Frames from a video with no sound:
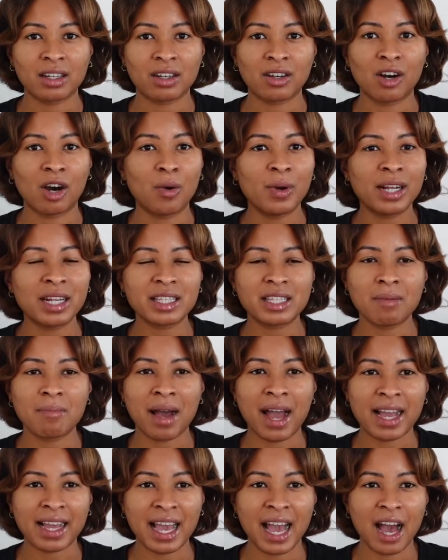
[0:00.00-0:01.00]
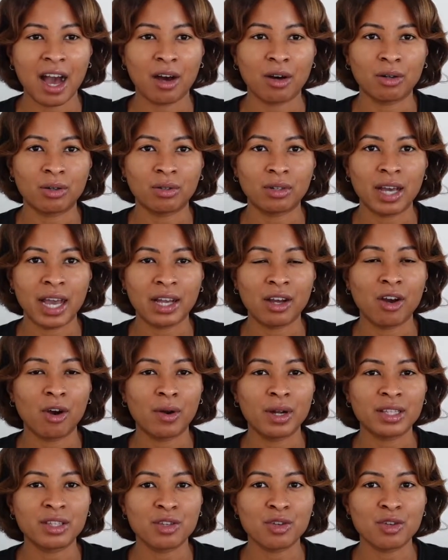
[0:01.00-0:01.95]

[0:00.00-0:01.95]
going into my account and going